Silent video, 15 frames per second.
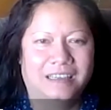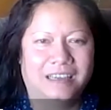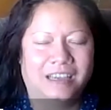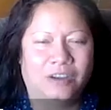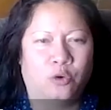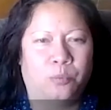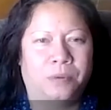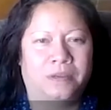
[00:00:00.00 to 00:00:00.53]
I
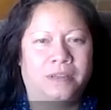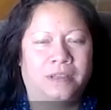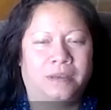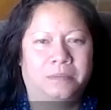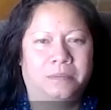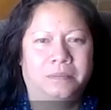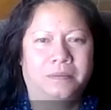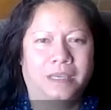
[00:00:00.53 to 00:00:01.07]
opened
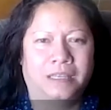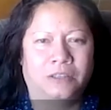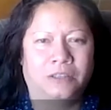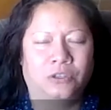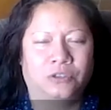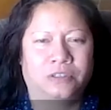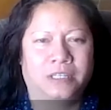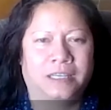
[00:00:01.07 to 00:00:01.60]
up and
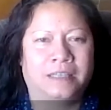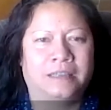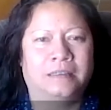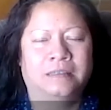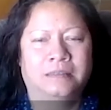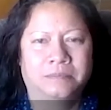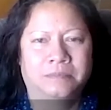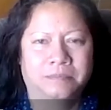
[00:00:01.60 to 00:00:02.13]
looked in.